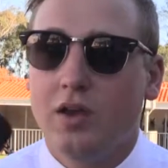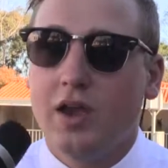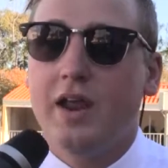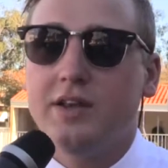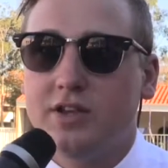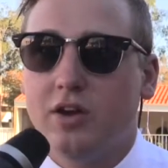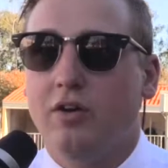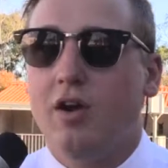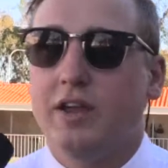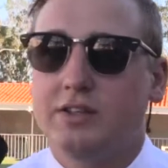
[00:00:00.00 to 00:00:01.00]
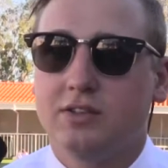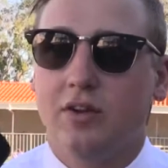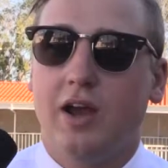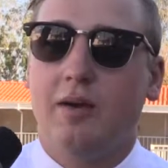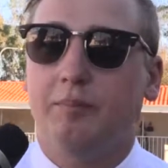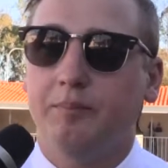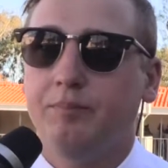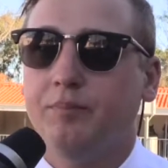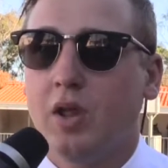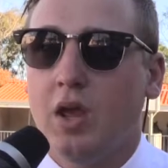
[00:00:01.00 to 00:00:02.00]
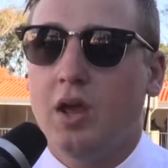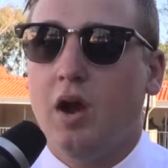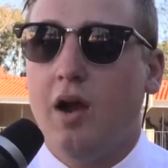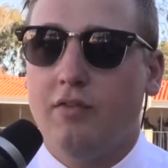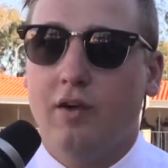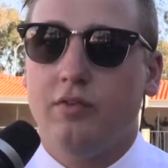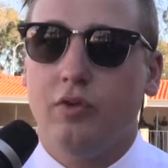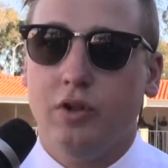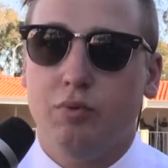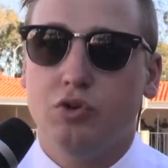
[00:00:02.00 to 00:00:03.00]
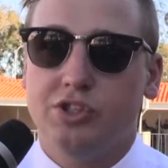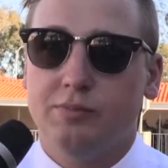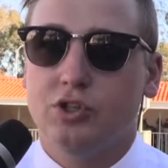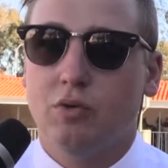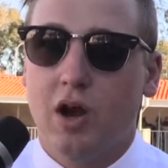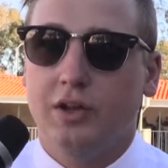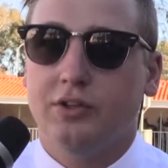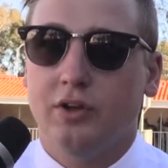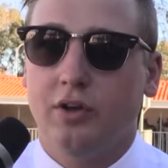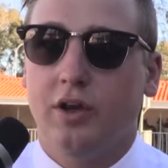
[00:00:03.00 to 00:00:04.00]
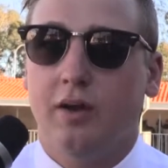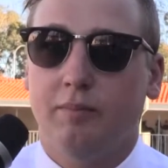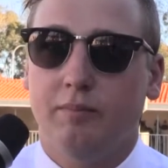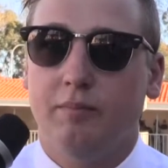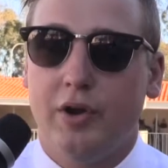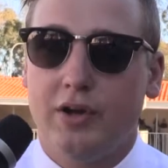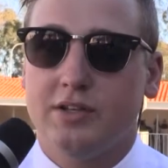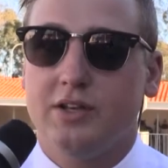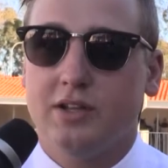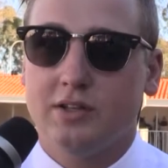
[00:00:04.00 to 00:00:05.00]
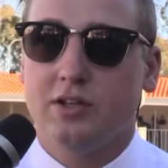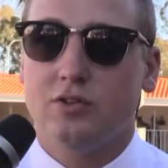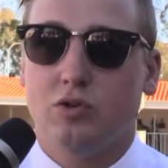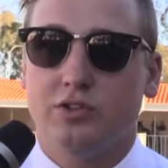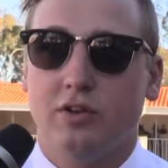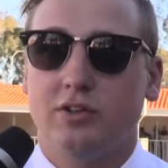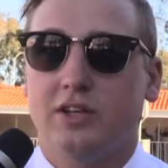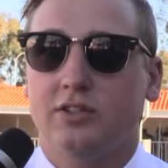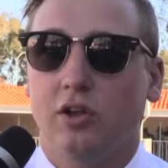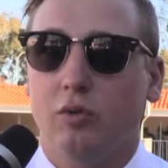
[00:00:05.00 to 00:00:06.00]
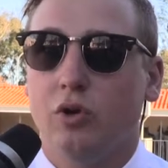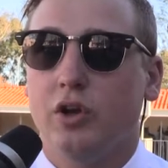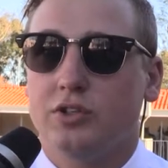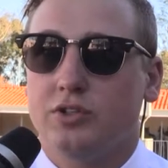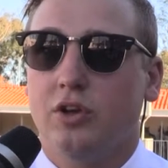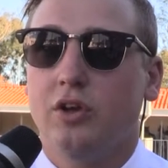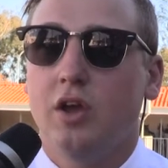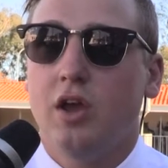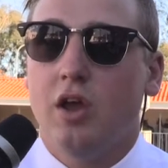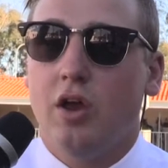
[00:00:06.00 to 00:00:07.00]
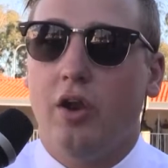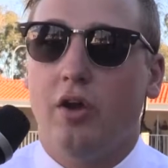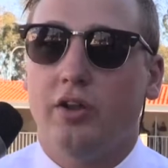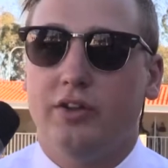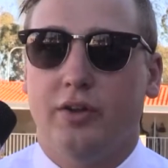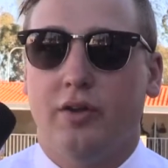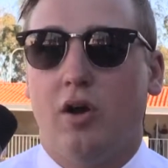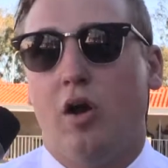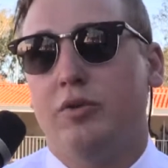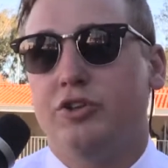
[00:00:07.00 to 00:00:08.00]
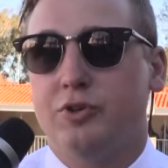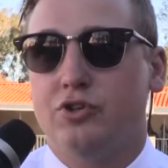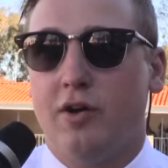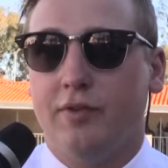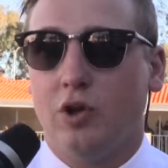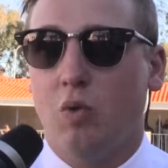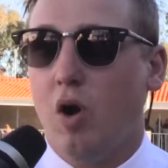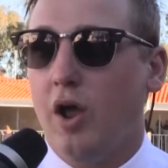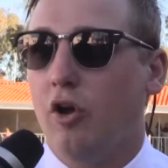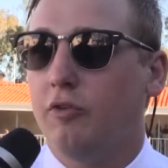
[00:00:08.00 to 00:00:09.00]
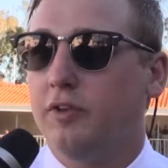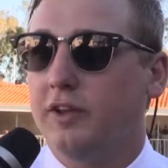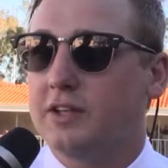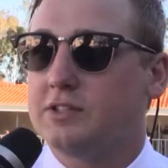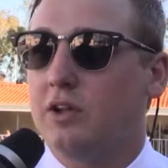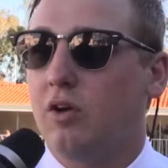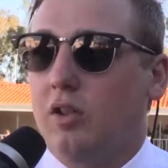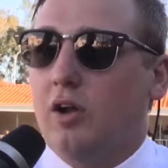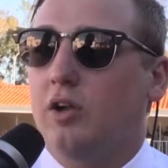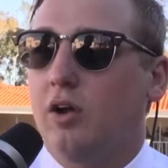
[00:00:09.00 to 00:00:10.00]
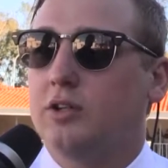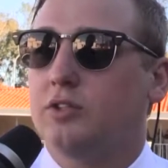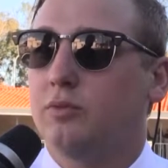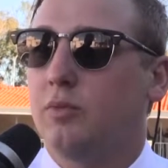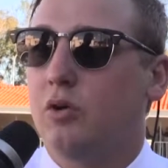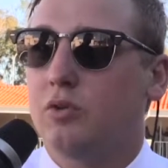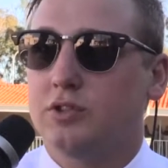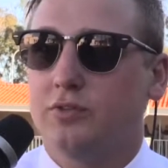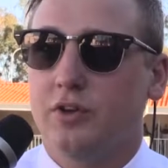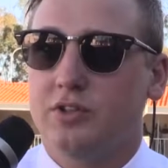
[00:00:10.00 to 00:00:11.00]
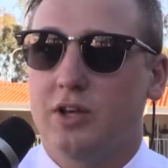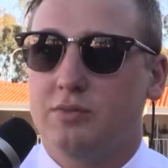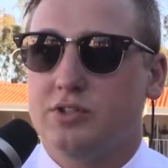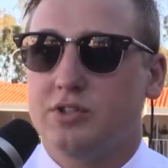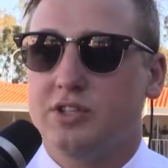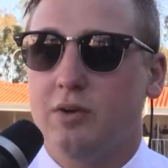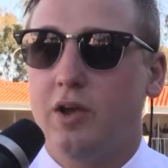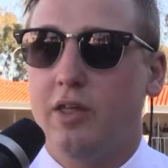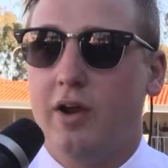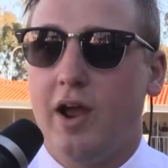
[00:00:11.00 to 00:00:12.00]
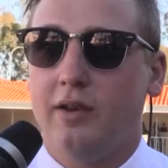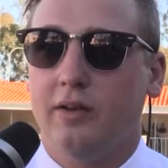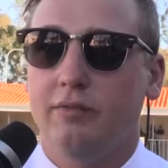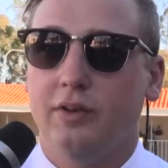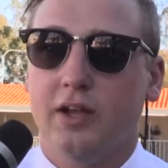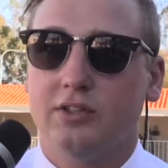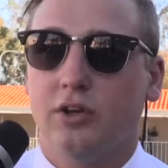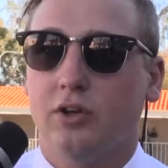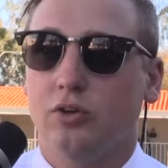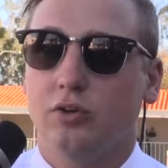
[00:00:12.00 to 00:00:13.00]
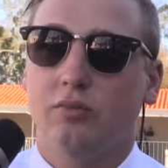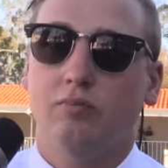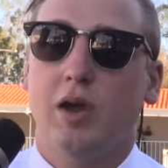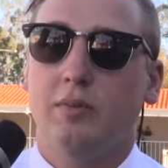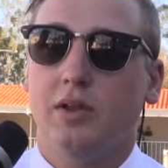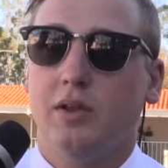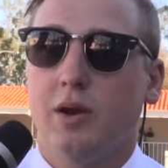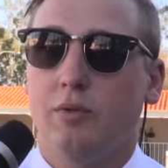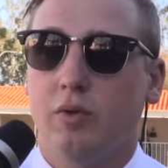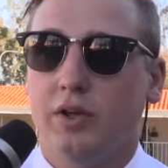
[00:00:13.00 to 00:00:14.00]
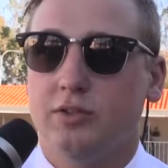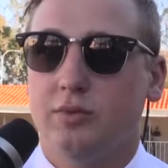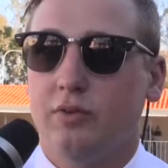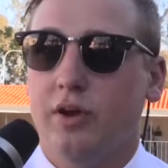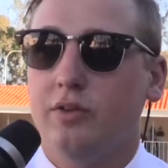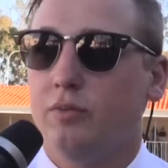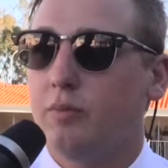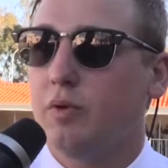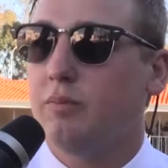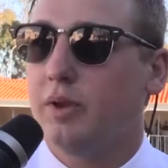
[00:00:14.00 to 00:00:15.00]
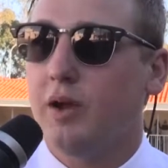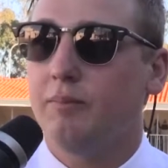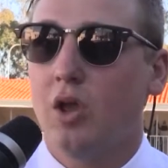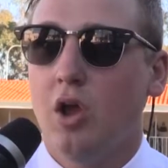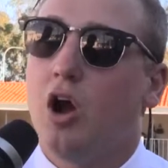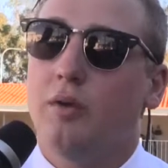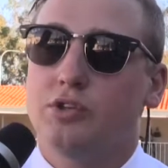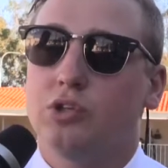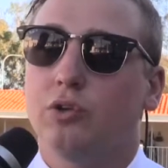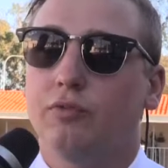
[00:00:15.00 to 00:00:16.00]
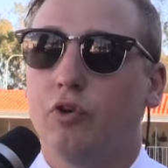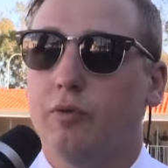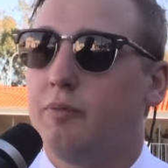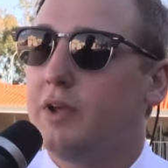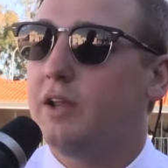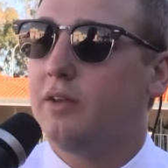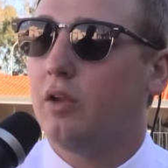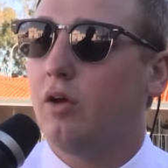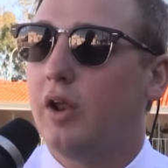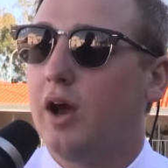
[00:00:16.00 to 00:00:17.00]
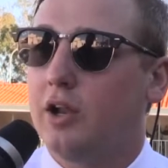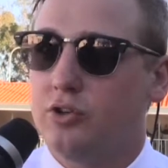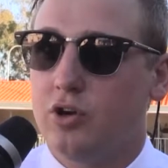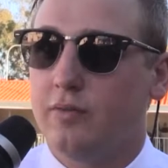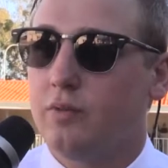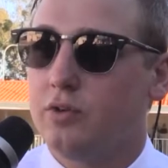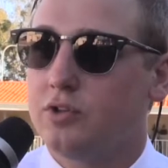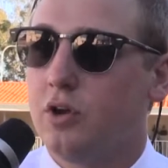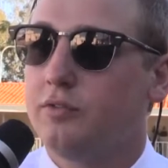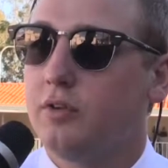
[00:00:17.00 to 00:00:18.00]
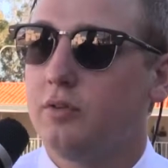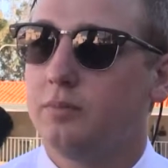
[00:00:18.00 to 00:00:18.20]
Yeah, he's going all right. He's not. I haven't really pushed him too hard. You know, Marion said his horse that takes a lot of work. So, and I'll just be driving him quiet and hopefully he gets to line like I like to with my horses first up, just to see where they're at. And if he does go good, maybe in a couple of weeks he'll be ready to win one. But I'm just looking for him to be hitting the line hard and driving him real soft.